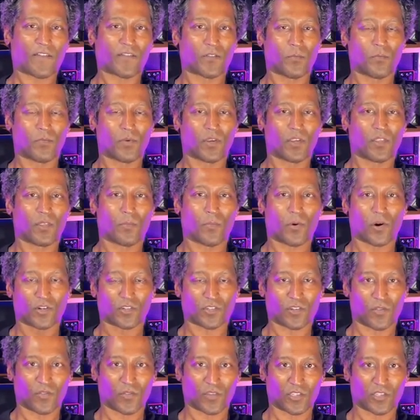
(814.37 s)
to be the
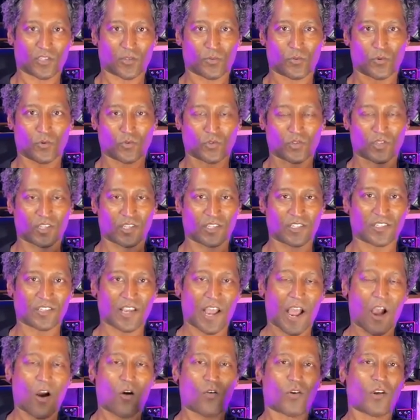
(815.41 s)
person that smooths things
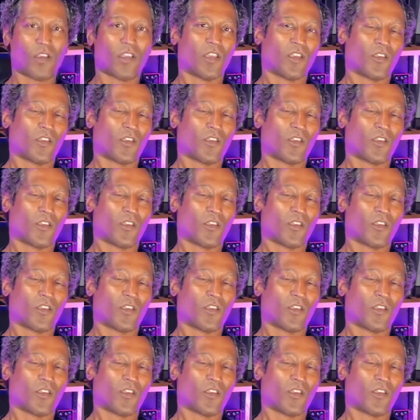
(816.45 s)
out.